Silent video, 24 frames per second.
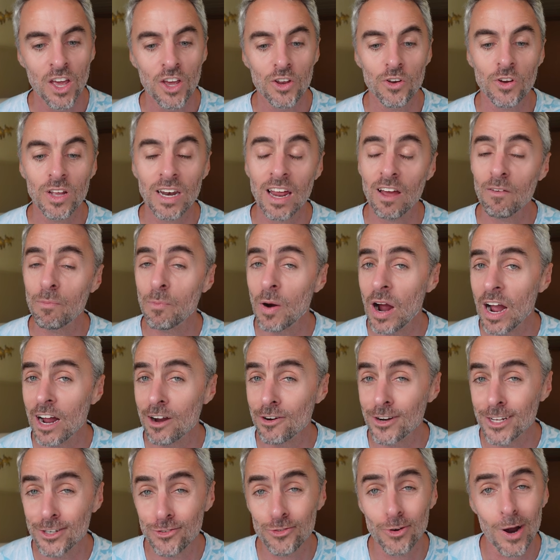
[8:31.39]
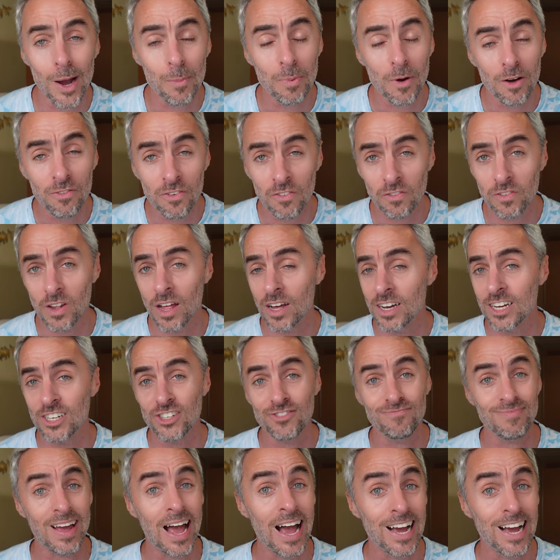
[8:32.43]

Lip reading: You're going to have priority drop-off of luggage.